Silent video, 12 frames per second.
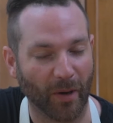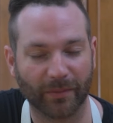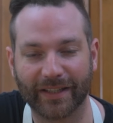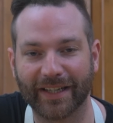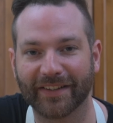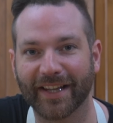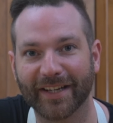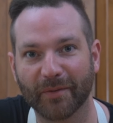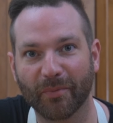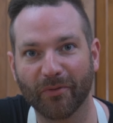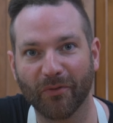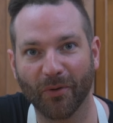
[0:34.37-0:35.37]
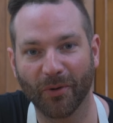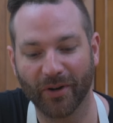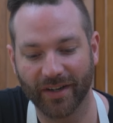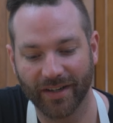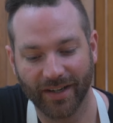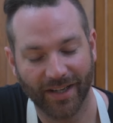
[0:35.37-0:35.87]
probably had it
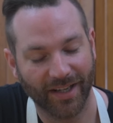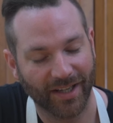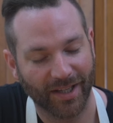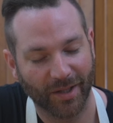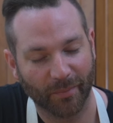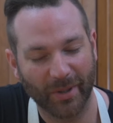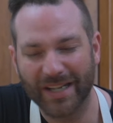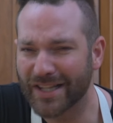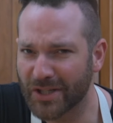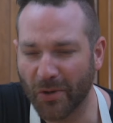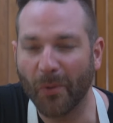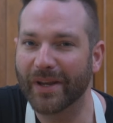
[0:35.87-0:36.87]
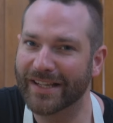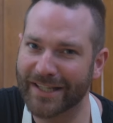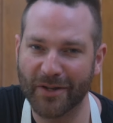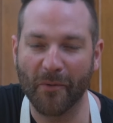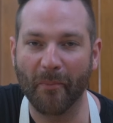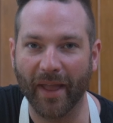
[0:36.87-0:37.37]
before, but it's so
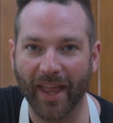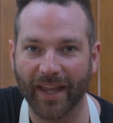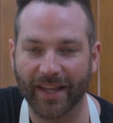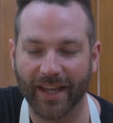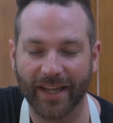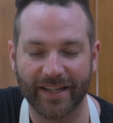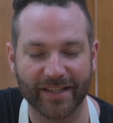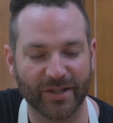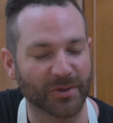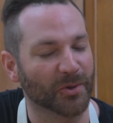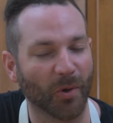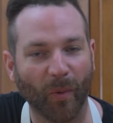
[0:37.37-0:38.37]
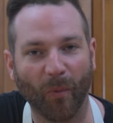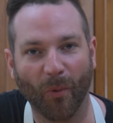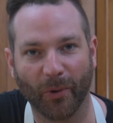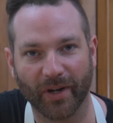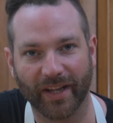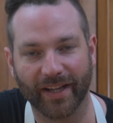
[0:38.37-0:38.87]
easy to make and it's so
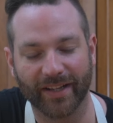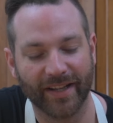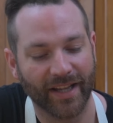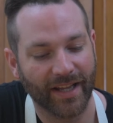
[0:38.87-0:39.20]
rewarding.